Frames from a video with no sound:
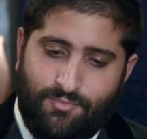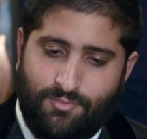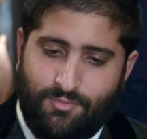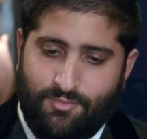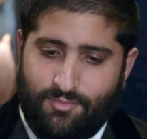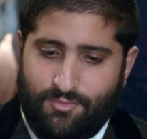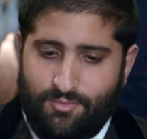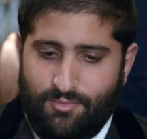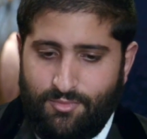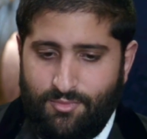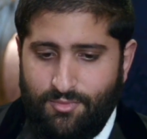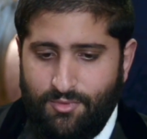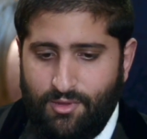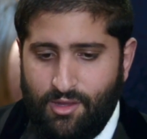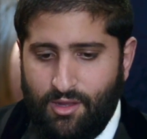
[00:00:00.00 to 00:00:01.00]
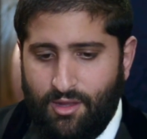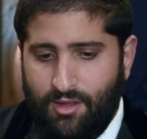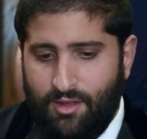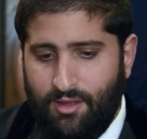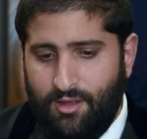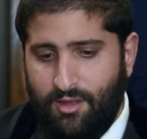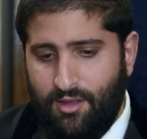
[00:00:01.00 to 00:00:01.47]

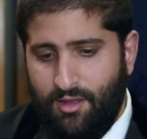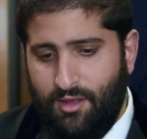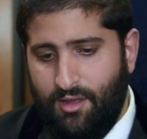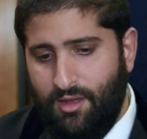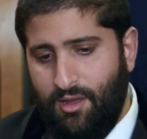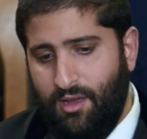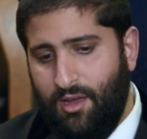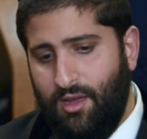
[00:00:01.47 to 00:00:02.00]
Nobody speaks.